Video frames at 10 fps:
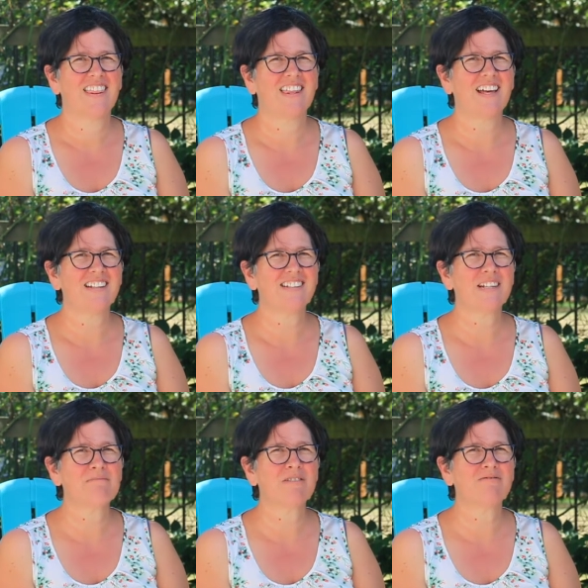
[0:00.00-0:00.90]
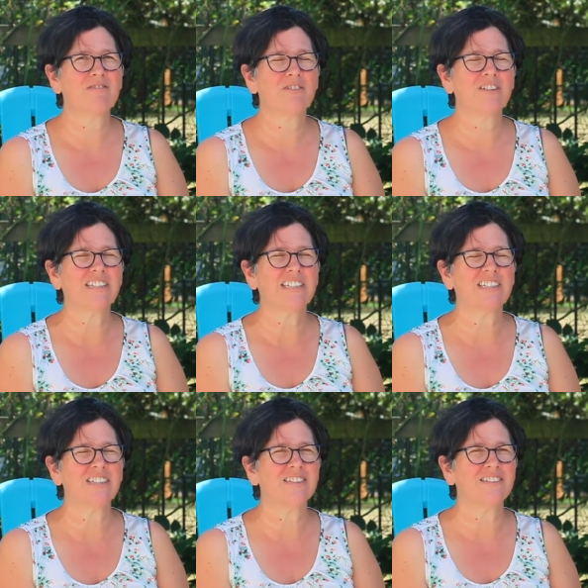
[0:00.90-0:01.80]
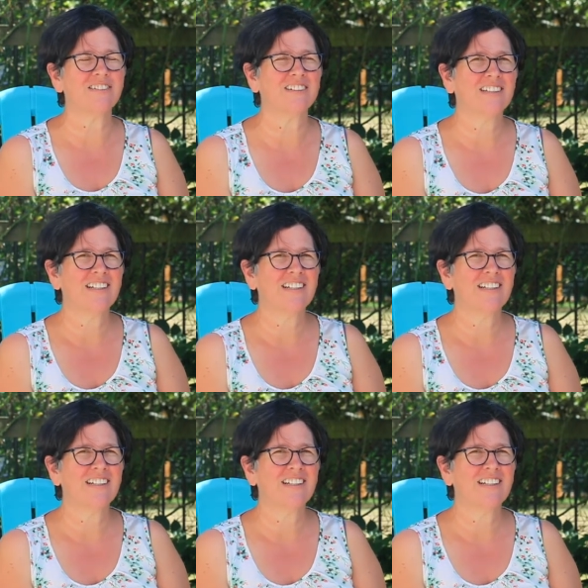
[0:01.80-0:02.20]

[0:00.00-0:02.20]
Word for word: that's someone roaring too.